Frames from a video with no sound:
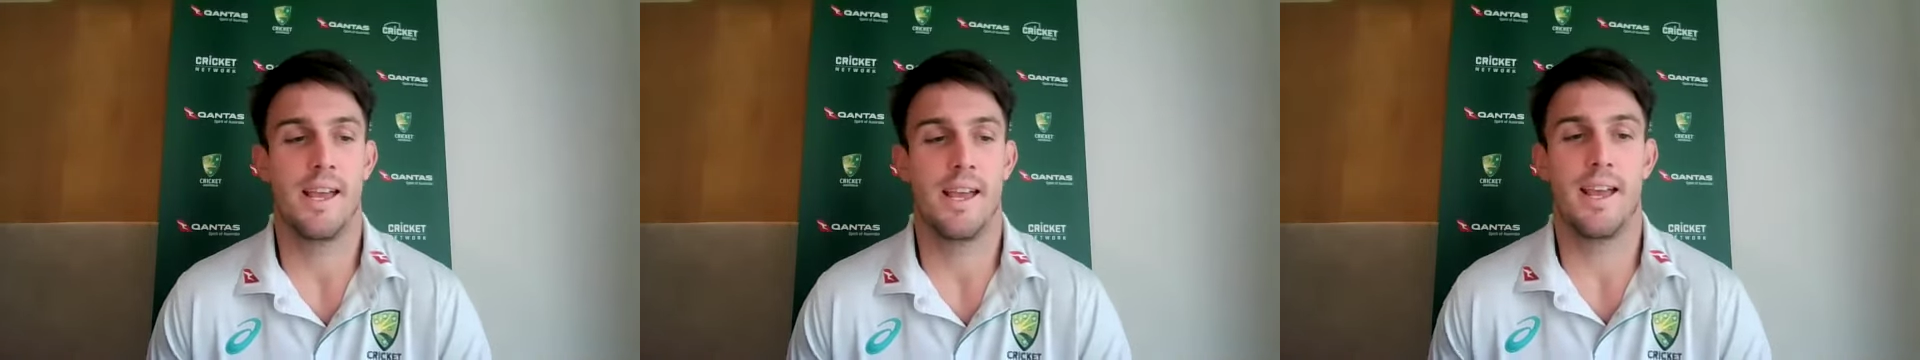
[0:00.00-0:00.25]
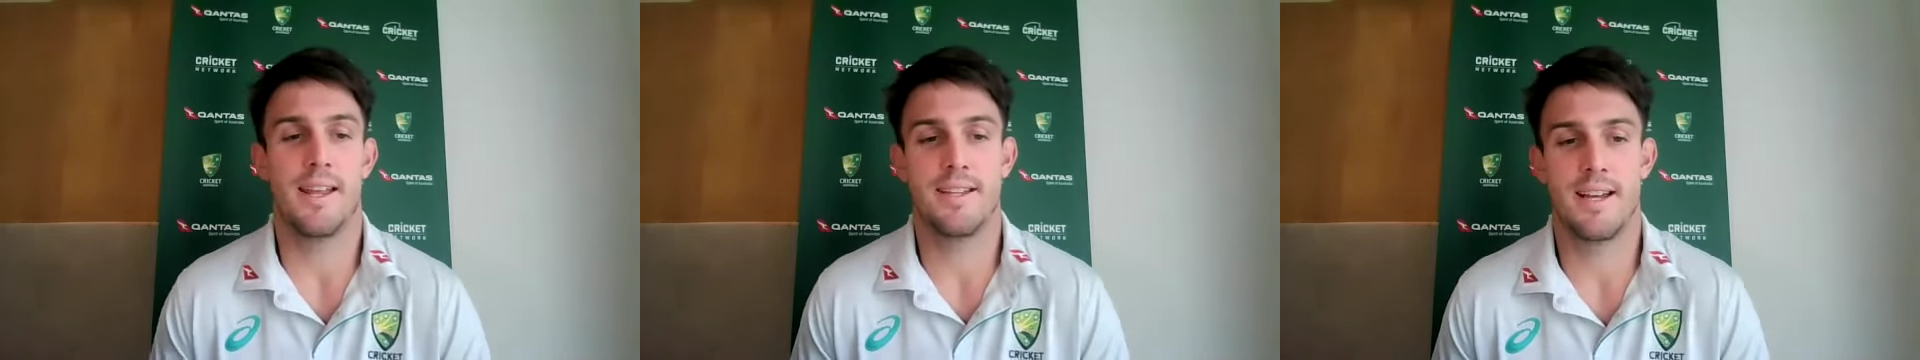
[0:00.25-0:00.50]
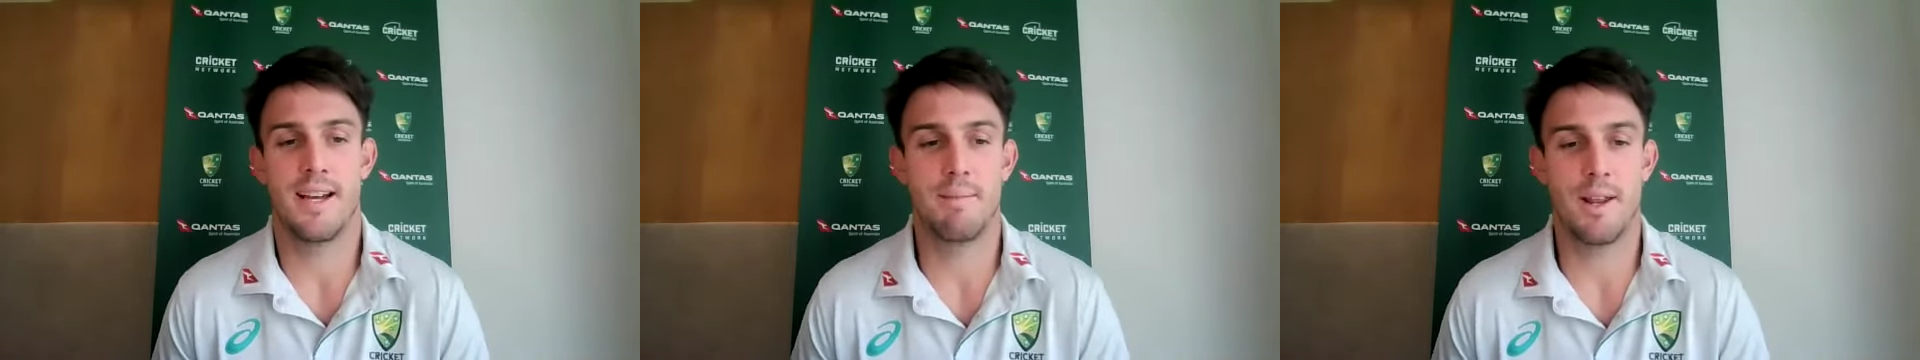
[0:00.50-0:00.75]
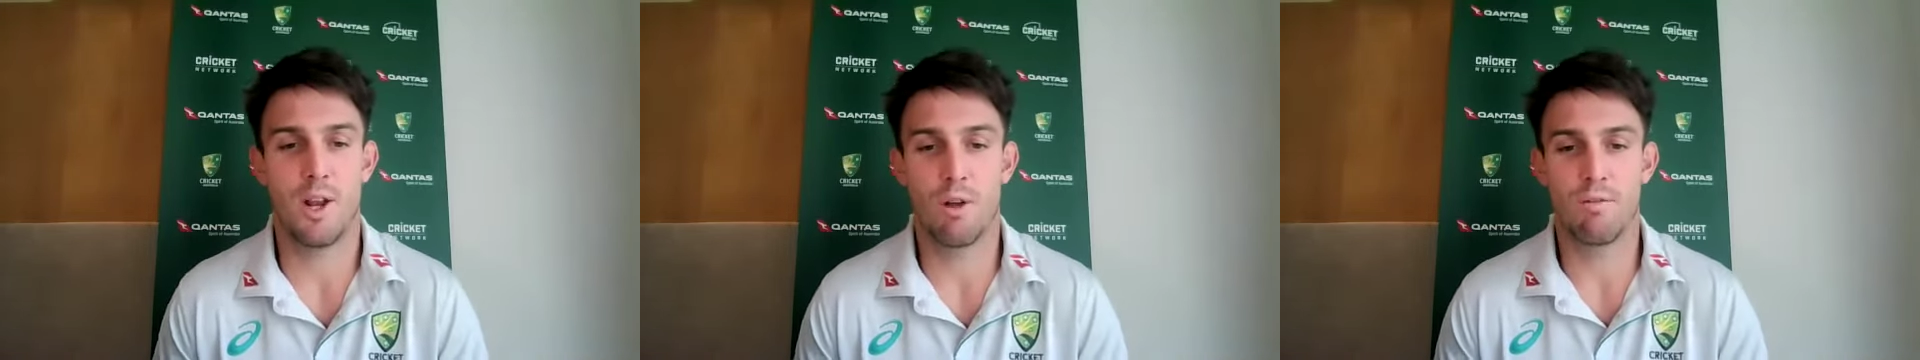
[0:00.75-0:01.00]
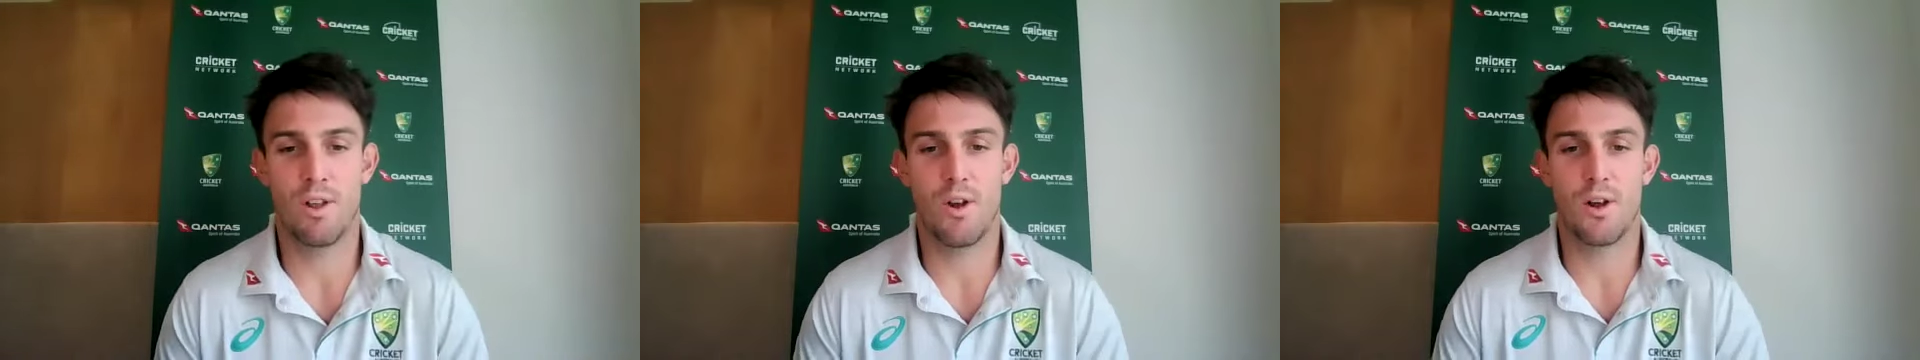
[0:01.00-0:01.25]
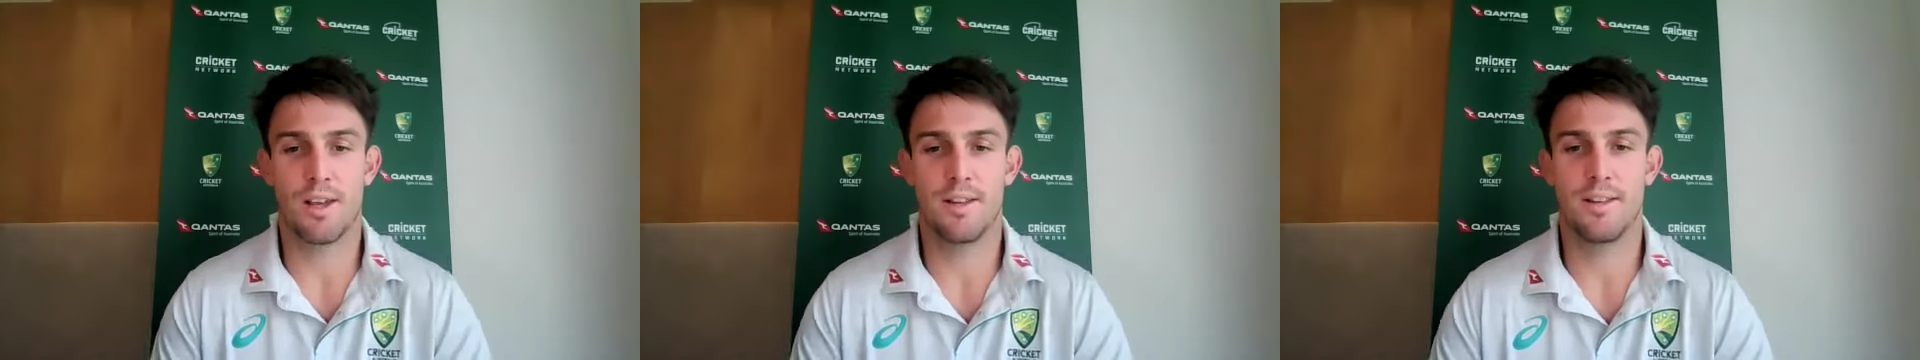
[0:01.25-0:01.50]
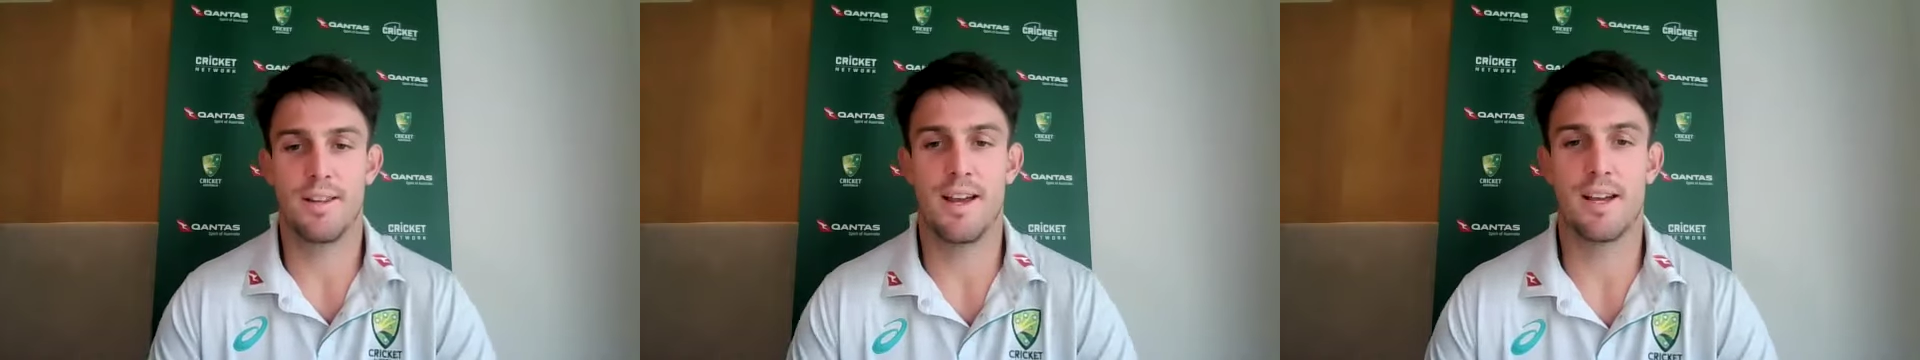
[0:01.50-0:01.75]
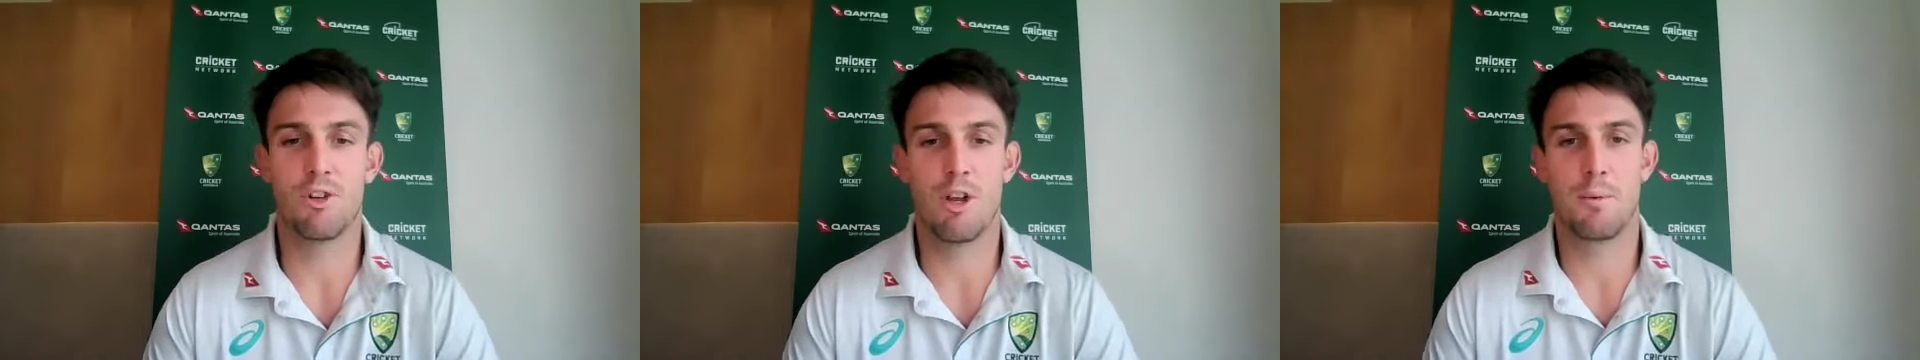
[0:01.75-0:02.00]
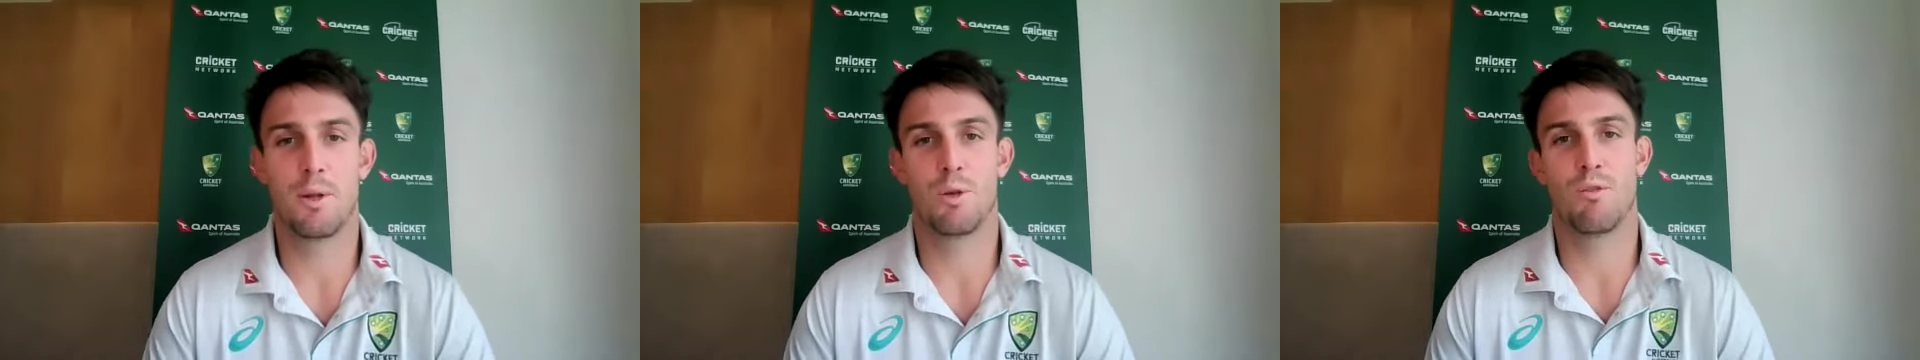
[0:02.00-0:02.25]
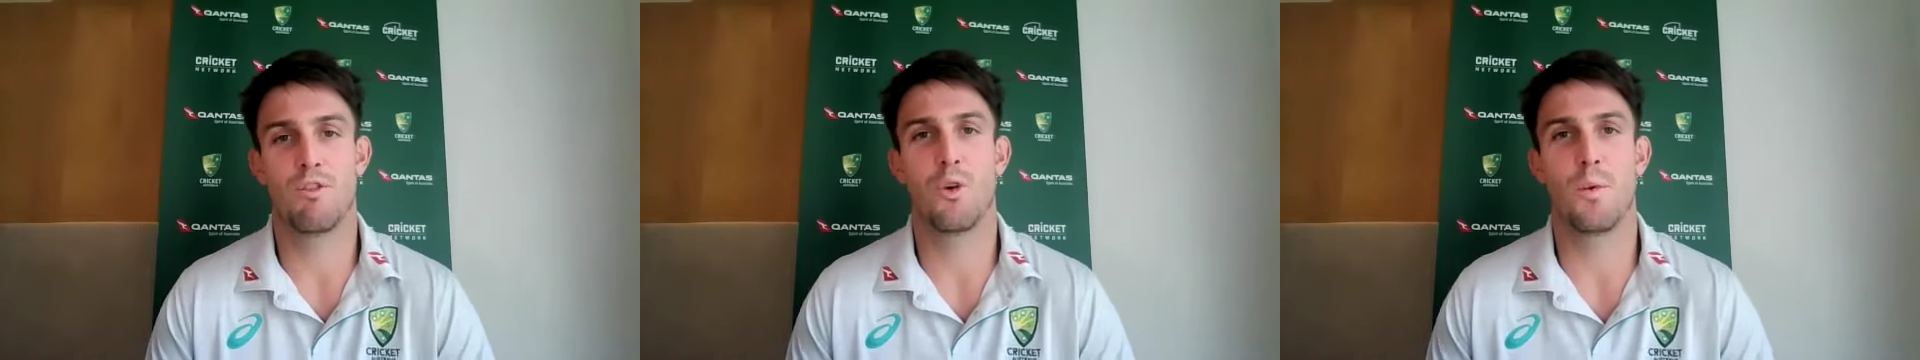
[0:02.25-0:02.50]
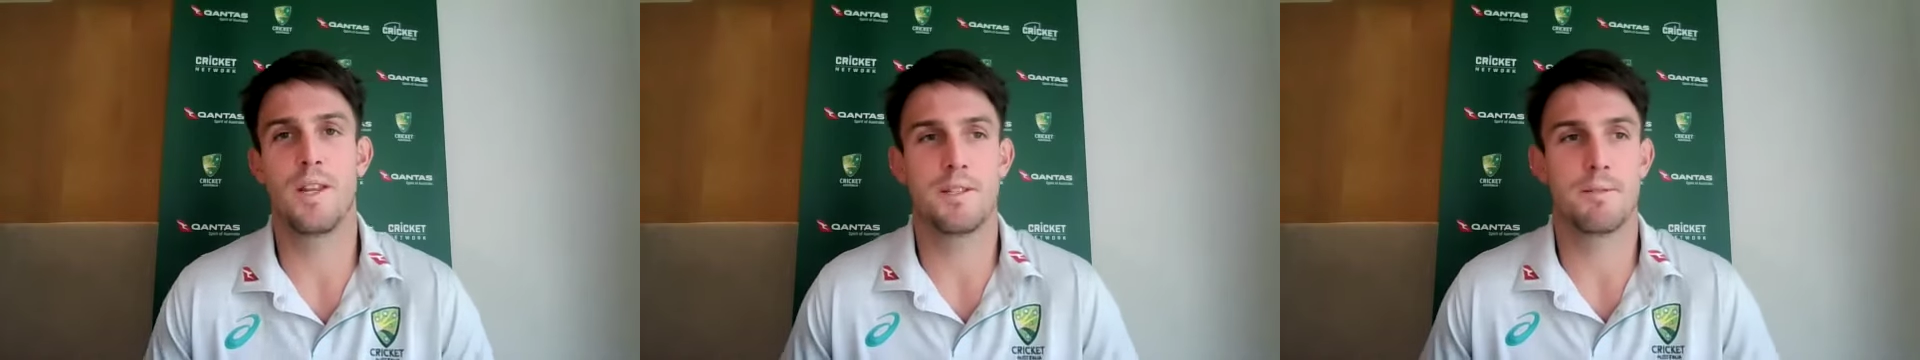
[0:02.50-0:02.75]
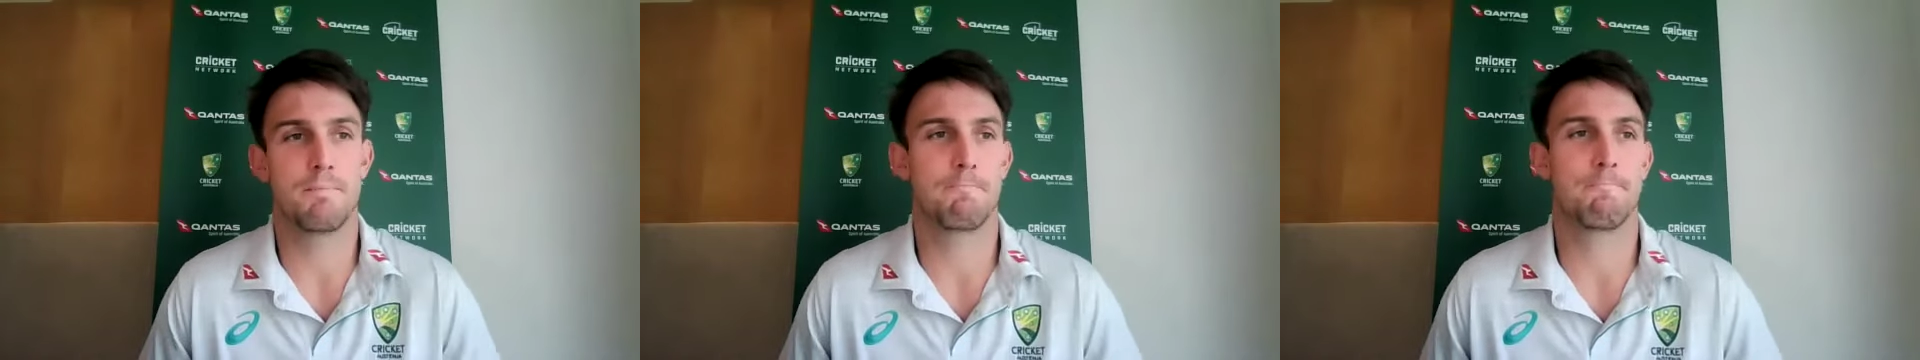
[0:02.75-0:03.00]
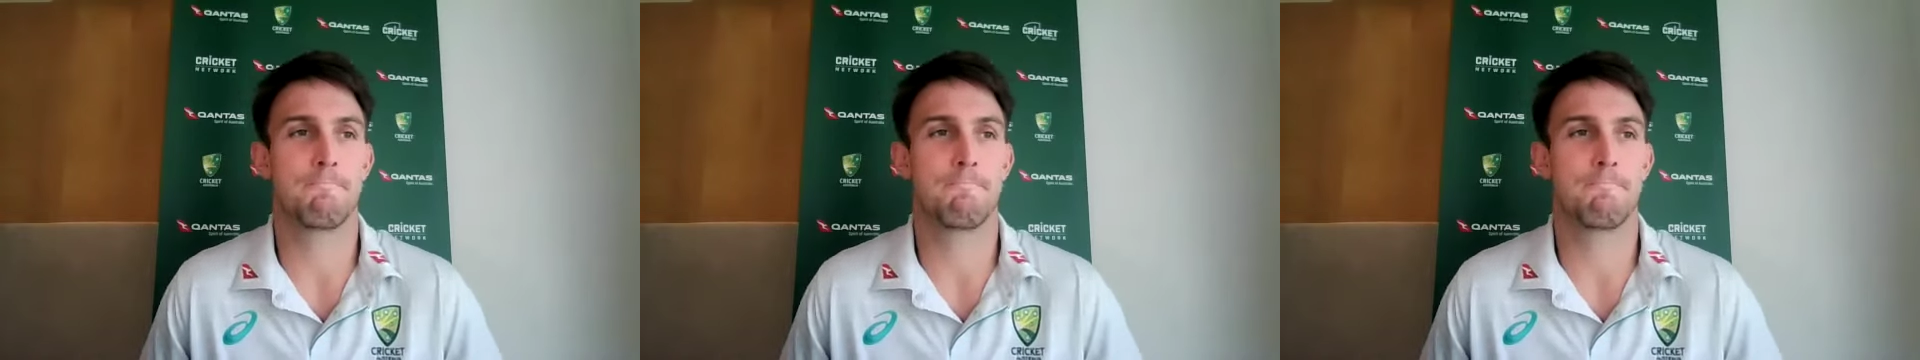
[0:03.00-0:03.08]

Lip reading: and hopefully I can contribute to a few wins.